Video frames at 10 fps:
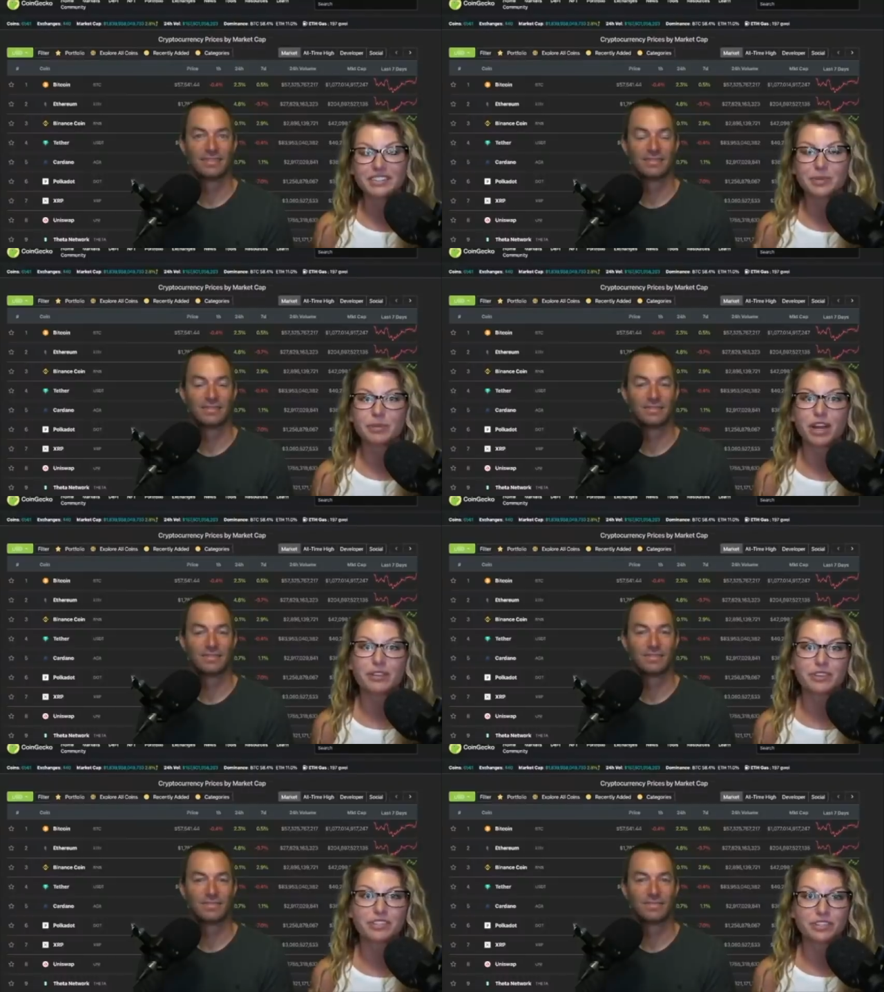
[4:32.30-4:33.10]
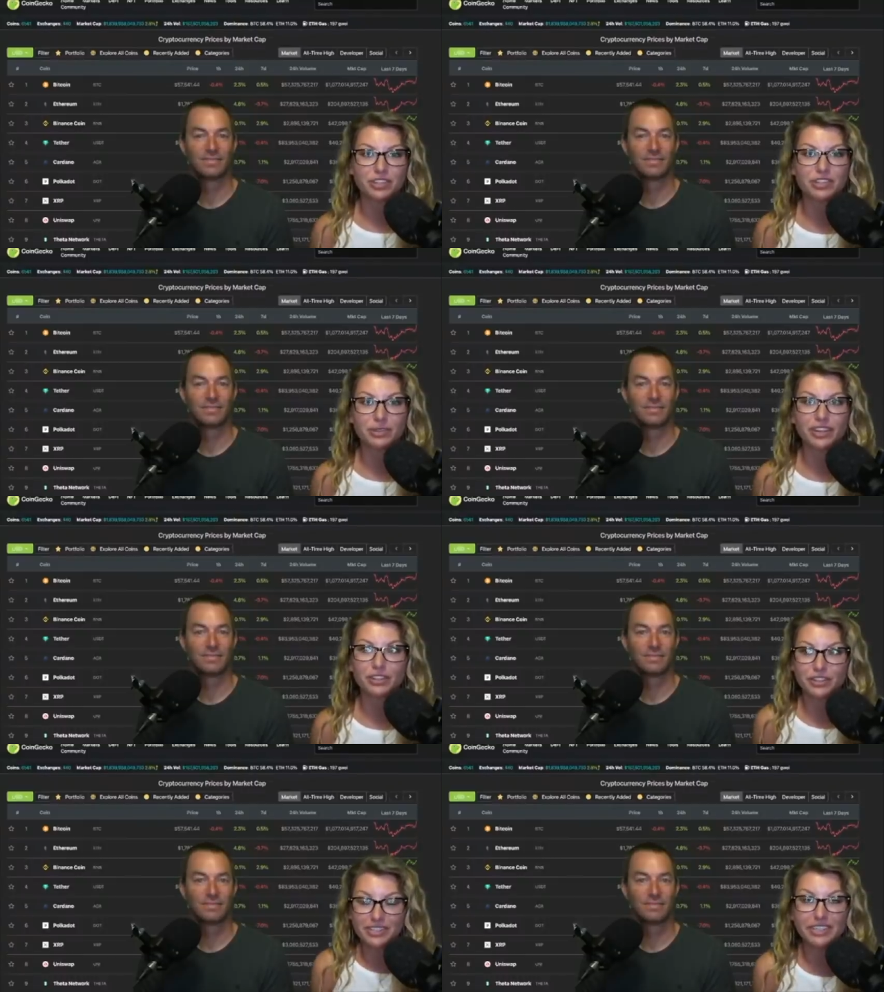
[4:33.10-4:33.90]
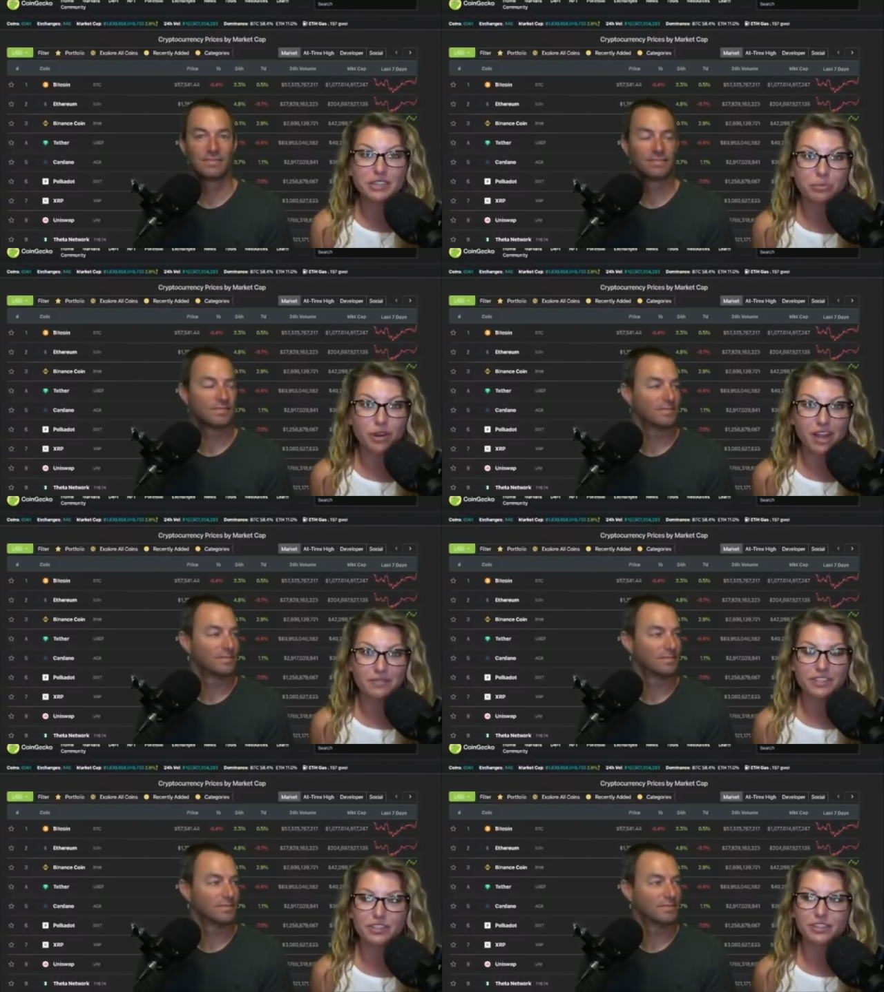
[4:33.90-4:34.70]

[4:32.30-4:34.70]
Speaker 1: some profits just so then you're seeing profits.